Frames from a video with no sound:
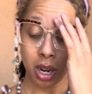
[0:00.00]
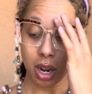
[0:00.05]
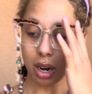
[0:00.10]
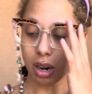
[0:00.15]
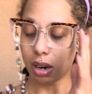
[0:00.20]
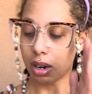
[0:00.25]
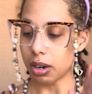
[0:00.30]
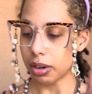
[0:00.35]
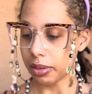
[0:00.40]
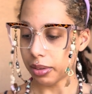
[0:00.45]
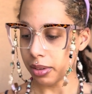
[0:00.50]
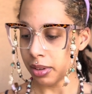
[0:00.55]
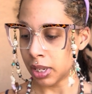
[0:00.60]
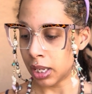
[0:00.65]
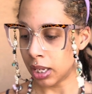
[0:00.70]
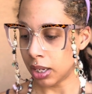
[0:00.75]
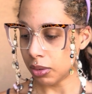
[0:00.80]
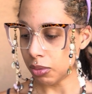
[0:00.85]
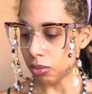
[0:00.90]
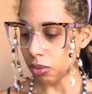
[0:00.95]
are
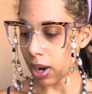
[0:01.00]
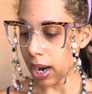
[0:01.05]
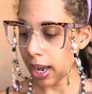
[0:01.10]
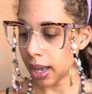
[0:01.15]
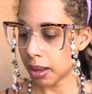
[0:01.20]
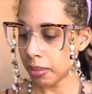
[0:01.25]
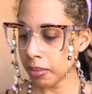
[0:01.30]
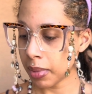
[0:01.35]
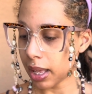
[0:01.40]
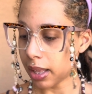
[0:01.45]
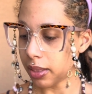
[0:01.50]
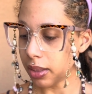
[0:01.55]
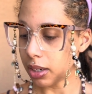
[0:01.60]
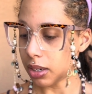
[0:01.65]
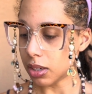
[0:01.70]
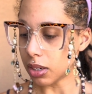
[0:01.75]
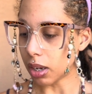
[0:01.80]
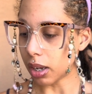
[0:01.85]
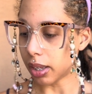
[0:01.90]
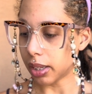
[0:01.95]
the Ram and the
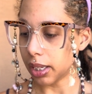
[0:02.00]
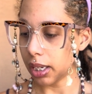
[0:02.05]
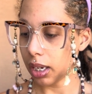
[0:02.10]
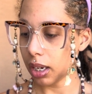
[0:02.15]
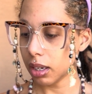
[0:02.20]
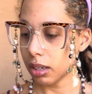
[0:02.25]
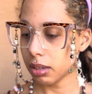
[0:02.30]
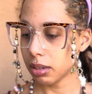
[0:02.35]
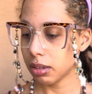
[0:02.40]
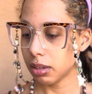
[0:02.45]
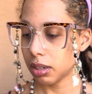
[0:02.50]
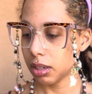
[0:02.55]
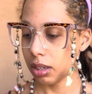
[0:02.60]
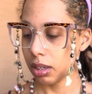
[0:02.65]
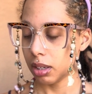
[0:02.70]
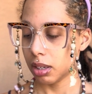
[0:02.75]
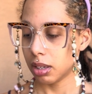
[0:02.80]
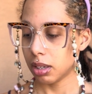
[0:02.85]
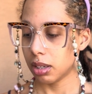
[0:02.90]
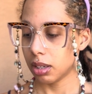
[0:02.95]
Dahlia
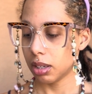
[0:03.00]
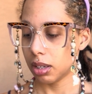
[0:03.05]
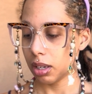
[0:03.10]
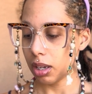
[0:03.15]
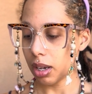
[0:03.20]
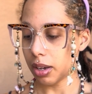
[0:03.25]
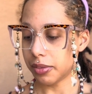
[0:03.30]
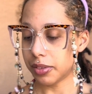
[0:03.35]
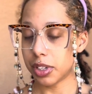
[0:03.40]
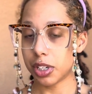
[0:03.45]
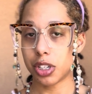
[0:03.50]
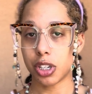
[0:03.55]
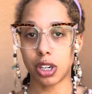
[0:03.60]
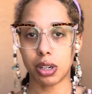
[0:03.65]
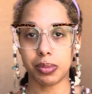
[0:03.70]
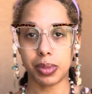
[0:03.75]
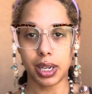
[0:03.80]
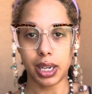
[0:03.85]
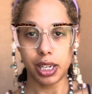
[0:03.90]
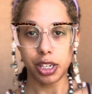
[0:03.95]
of
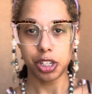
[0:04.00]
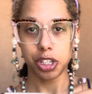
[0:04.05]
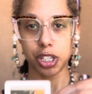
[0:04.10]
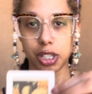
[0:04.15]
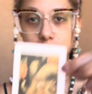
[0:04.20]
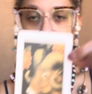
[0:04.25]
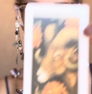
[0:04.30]
determination.